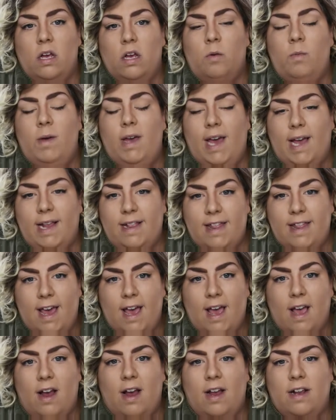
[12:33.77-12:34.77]
And we get
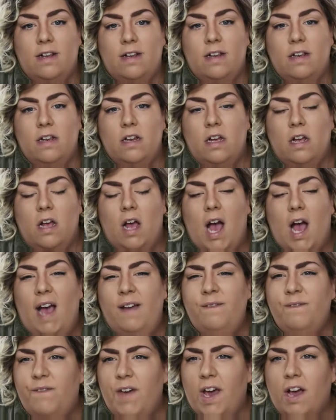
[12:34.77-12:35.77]
there, and
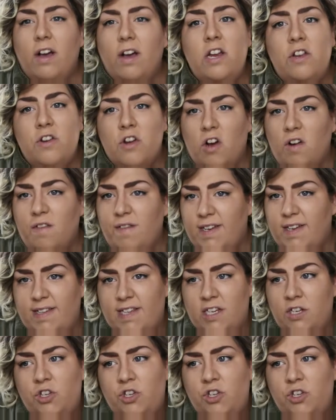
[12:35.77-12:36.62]
I'm very nervous,